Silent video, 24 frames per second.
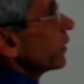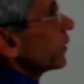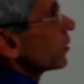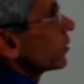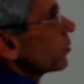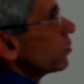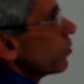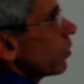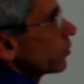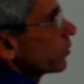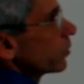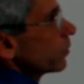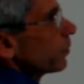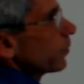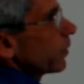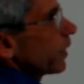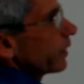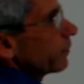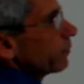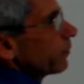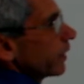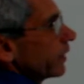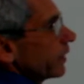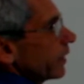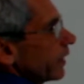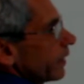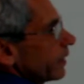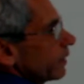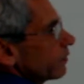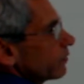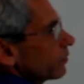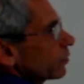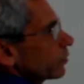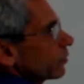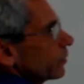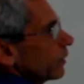I just multiplied by
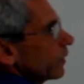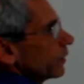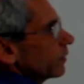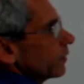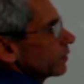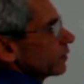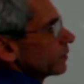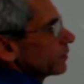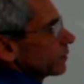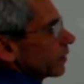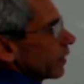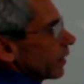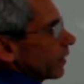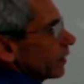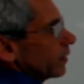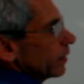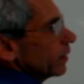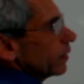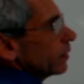negative 3 on this side.